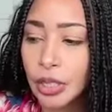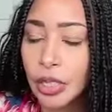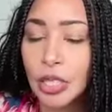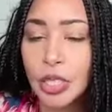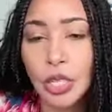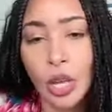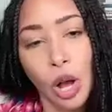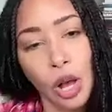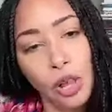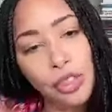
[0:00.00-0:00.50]

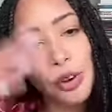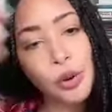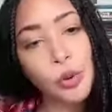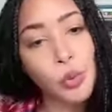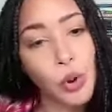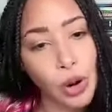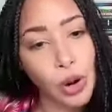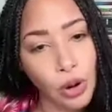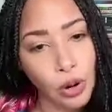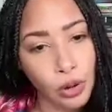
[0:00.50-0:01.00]
this other
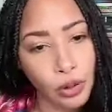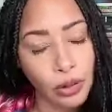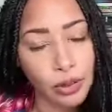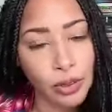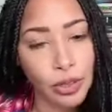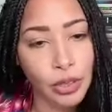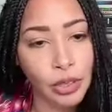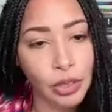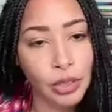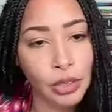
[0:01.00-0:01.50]

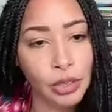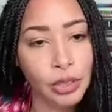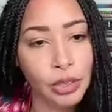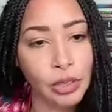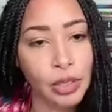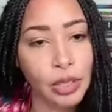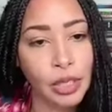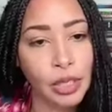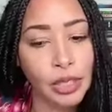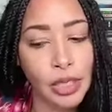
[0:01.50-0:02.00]
world
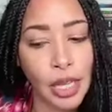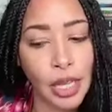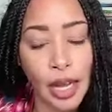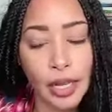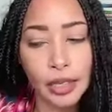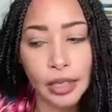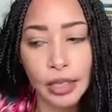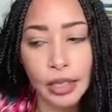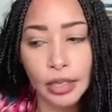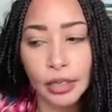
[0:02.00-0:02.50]

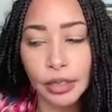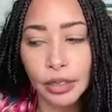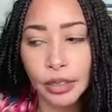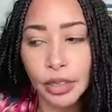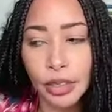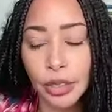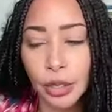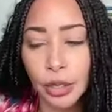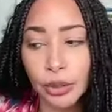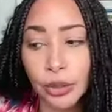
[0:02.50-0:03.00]
that,
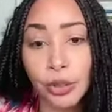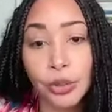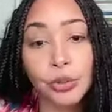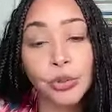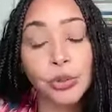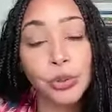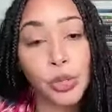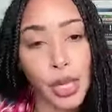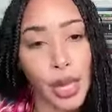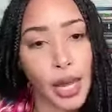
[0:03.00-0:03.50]
you know,
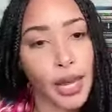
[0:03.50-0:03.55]
through